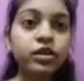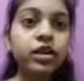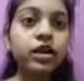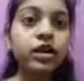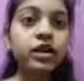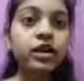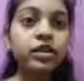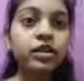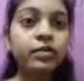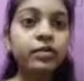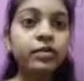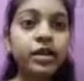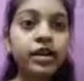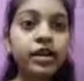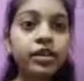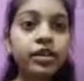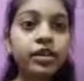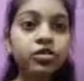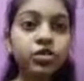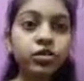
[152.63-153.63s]

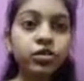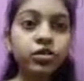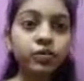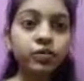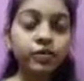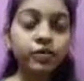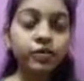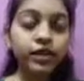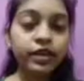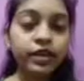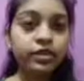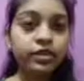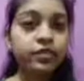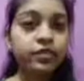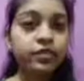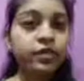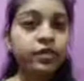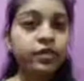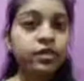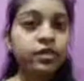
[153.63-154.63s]
remediation of waste
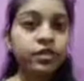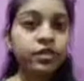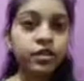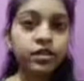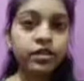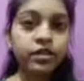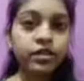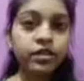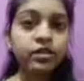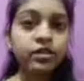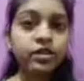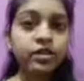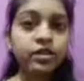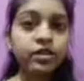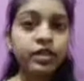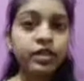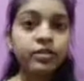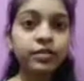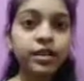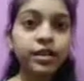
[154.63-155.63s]
which is
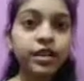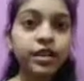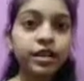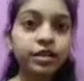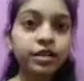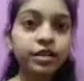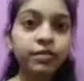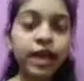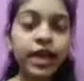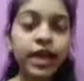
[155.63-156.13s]
decontaminated by